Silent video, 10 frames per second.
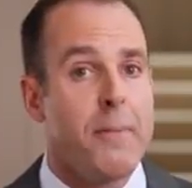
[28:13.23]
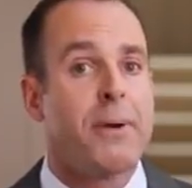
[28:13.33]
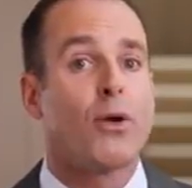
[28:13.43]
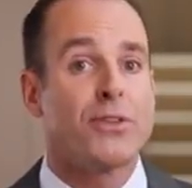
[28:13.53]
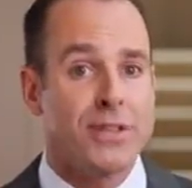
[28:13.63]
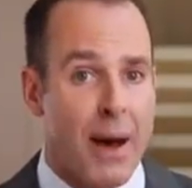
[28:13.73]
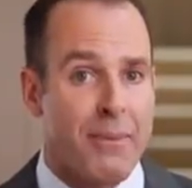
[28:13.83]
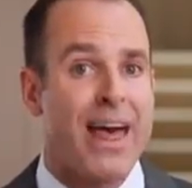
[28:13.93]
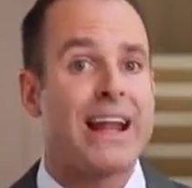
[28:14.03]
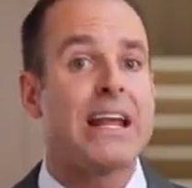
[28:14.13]
But on
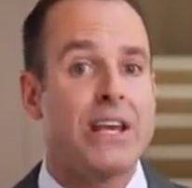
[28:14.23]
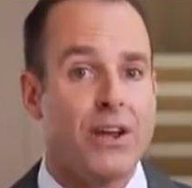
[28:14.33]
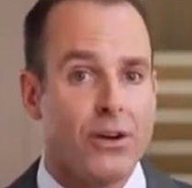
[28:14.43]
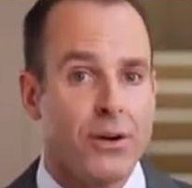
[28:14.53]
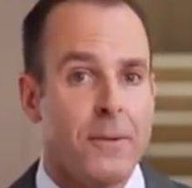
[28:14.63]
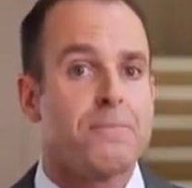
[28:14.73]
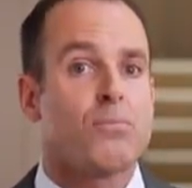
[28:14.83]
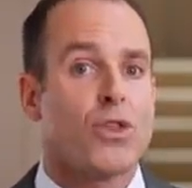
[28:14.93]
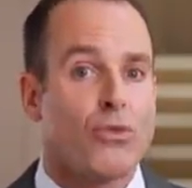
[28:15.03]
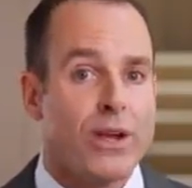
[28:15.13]
top of that, a year,
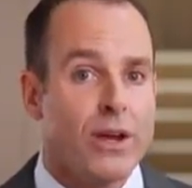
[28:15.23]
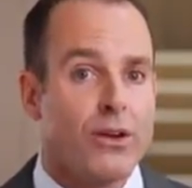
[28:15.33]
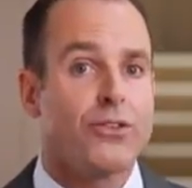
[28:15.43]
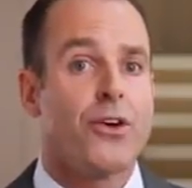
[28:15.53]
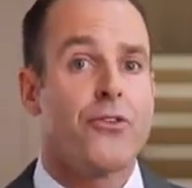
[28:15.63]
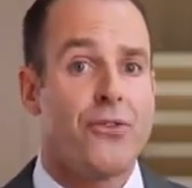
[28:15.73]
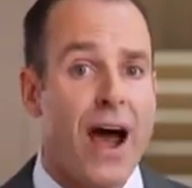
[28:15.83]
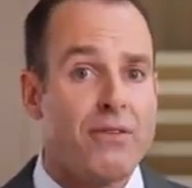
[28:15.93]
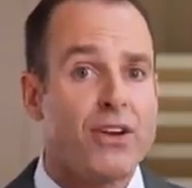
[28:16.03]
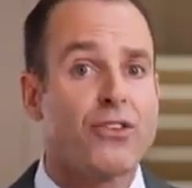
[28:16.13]
3 years,
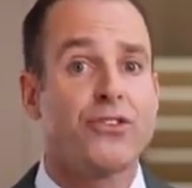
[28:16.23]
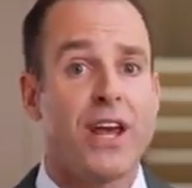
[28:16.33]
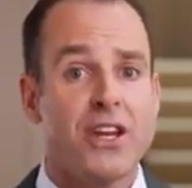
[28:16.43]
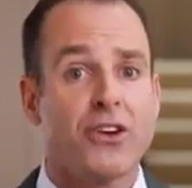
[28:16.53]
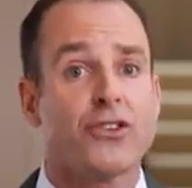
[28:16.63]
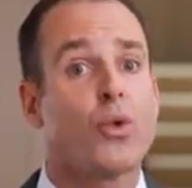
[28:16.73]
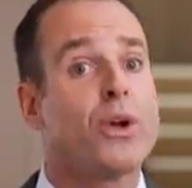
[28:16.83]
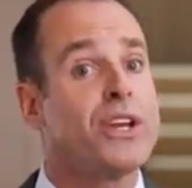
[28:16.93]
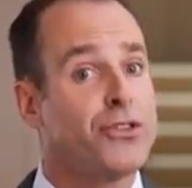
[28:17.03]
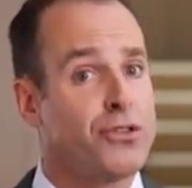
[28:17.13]
5 years, 10 years,
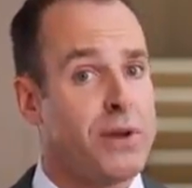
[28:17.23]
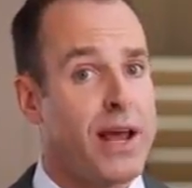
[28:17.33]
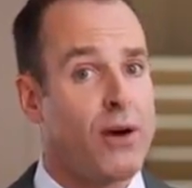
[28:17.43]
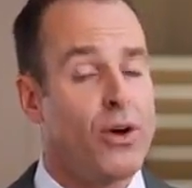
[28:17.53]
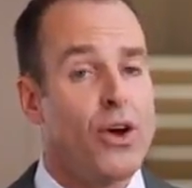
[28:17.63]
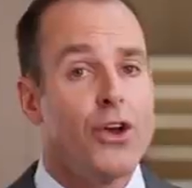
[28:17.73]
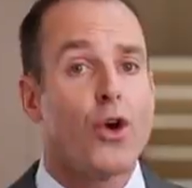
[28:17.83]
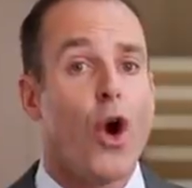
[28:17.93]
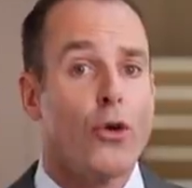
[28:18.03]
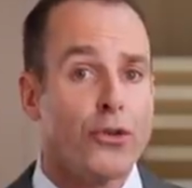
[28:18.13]
20 years from now,
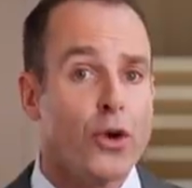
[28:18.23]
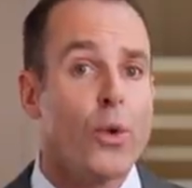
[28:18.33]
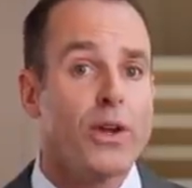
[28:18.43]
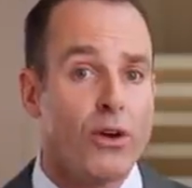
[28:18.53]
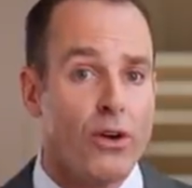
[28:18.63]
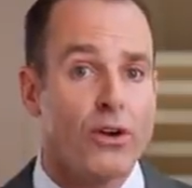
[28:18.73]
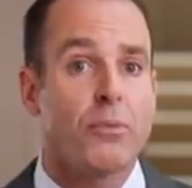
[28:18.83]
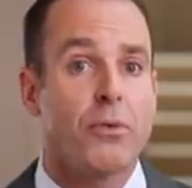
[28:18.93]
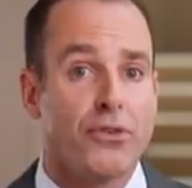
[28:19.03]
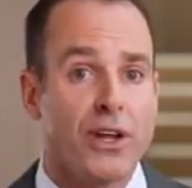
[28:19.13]
you're also going to earn
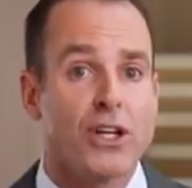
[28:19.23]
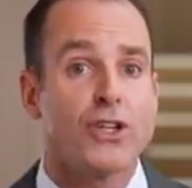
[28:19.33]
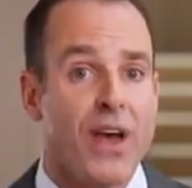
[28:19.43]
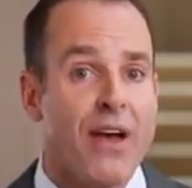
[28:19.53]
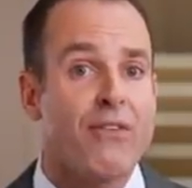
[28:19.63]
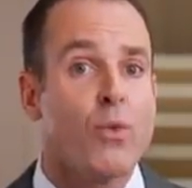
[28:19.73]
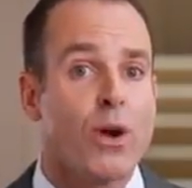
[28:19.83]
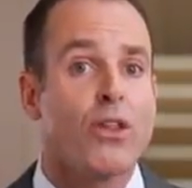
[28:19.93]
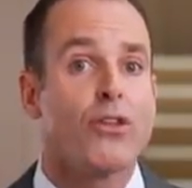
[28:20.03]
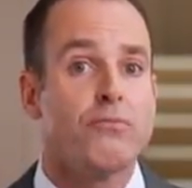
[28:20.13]
a percentage of every
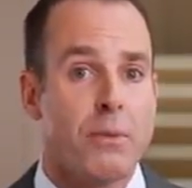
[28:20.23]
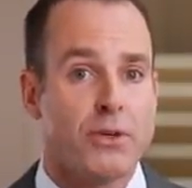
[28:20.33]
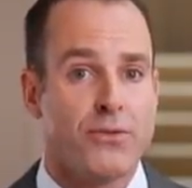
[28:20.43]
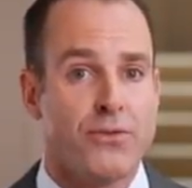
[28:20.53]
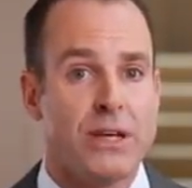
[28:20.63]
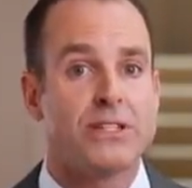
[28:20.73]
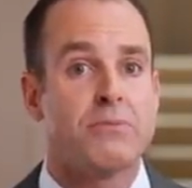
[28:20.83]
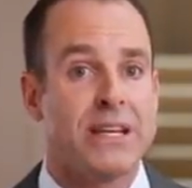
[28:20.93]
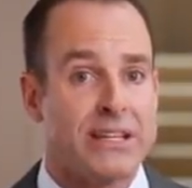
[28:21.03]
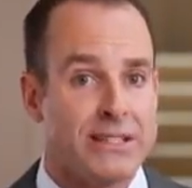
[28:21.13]
one of those membership fees
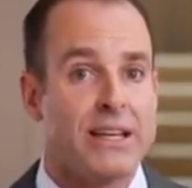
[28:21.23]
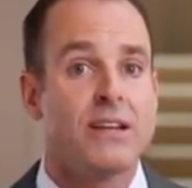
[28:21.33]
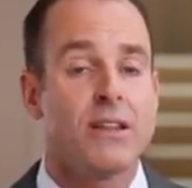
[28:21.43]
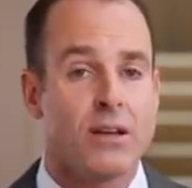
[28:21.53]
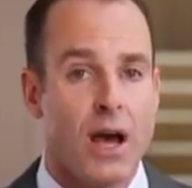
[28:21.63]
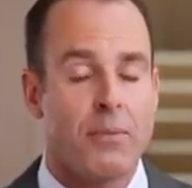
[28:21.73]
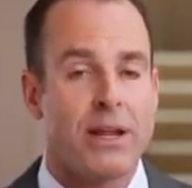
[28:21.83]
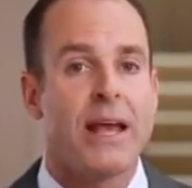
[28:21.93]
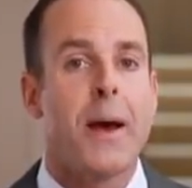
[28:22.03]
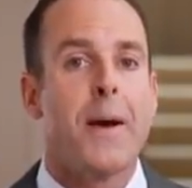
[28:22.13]
being sent into the
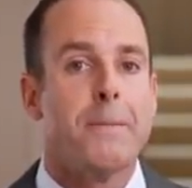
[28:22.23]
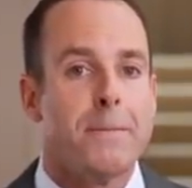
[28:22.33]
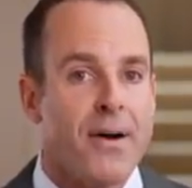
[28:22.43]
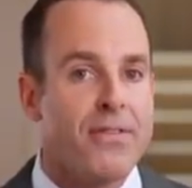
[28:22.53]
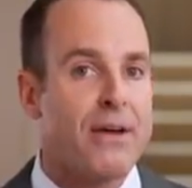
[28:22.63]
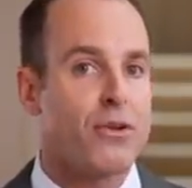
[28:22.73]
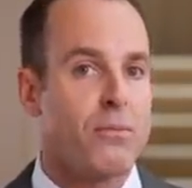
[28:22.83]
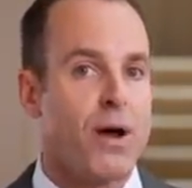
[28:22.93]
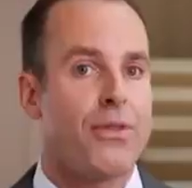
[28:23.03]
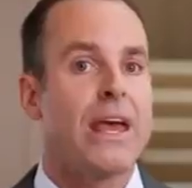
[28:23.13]
company month after
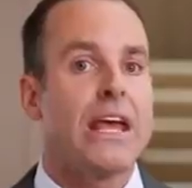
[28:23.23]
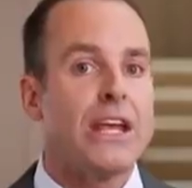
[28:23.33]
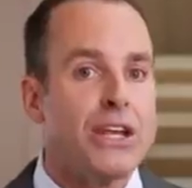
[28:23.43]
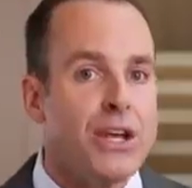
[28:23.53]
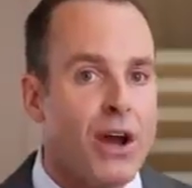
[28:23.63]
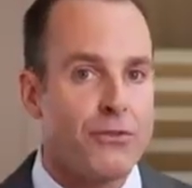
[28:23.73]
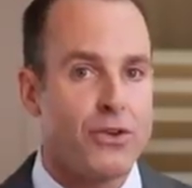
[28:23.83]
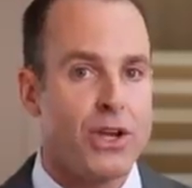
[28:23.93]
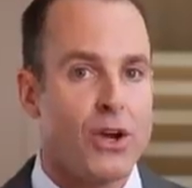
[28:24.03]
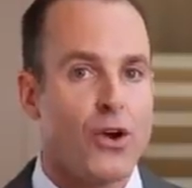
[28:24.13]
month, year
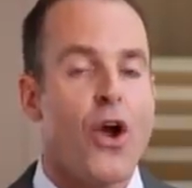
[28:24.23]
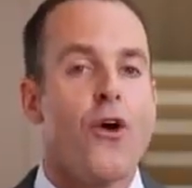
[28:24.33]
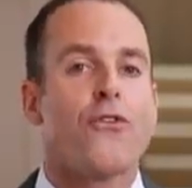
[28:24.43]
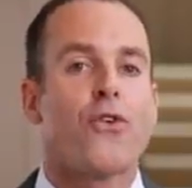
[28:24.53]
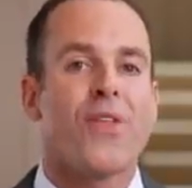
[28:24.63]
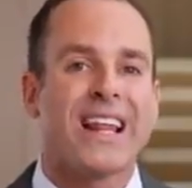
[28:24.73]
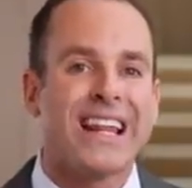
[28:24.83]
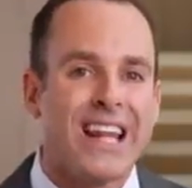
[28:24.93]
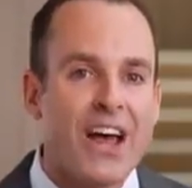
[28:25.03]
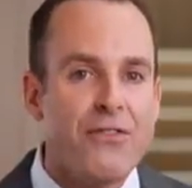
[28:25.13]
after year, for the
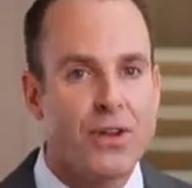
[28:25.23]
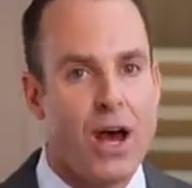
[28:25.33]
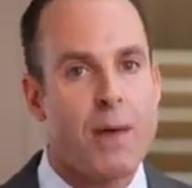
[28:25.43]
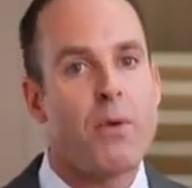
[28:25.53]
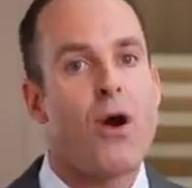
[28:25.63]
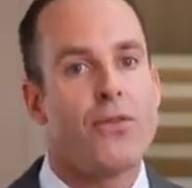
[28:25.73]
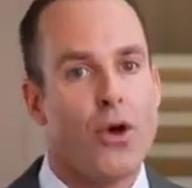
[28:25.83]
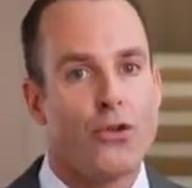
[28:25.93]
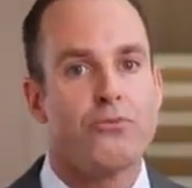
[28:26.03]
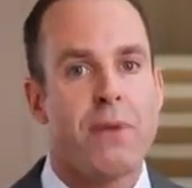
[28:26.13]
lifetime of
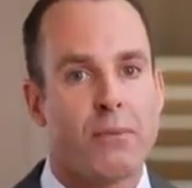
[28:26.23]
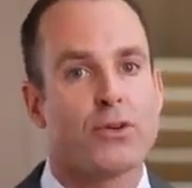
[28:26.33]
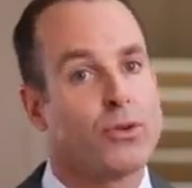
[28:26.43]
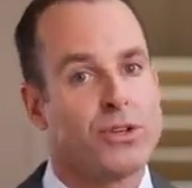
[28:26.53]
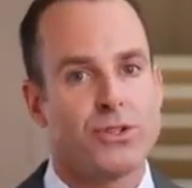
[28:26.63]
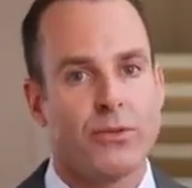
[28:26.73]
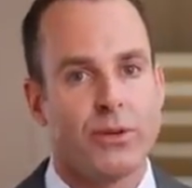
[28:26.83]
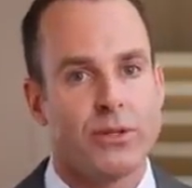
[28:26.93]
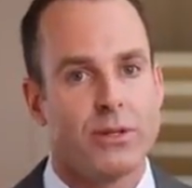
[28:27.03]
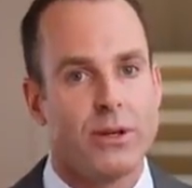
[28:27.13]
those members on the
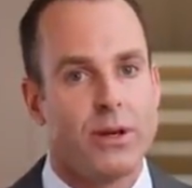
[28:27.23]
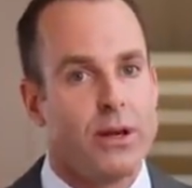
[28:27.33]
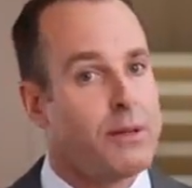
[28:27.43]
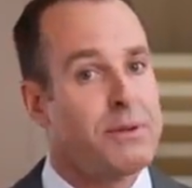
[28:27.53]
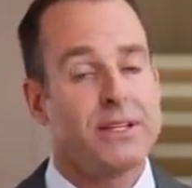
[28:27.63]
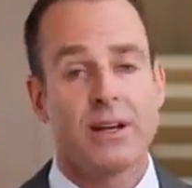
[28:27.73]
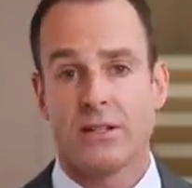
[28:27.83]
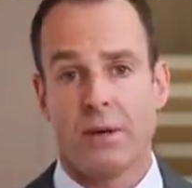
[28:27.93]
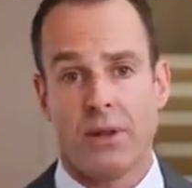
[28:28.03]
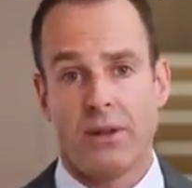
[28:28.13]
service. Let me tell you
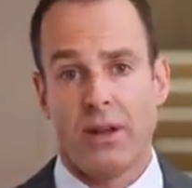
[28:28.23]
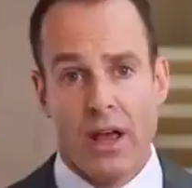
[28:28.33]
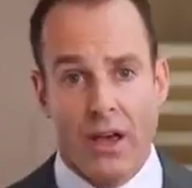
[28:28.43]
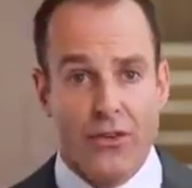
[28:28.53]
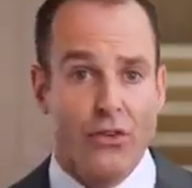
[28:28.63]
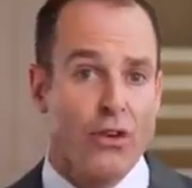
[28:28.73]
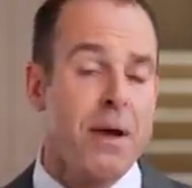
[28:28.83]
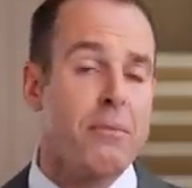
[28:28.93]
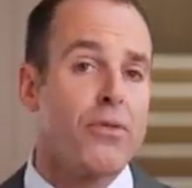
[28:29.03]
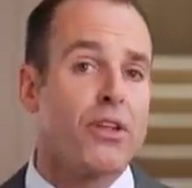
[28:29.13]
something. If you
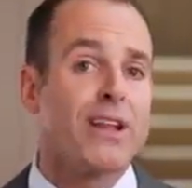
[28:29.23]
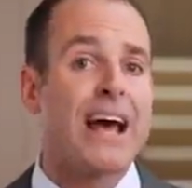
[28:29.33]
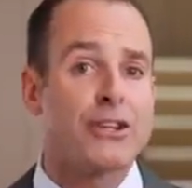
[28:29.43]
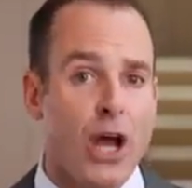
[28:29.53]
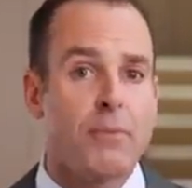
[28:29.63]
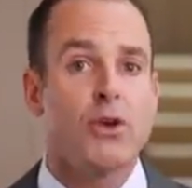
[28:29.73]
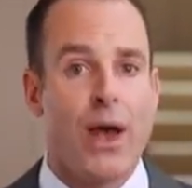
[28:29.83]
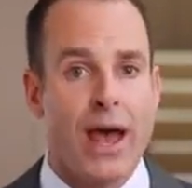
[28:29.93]
remember the last job you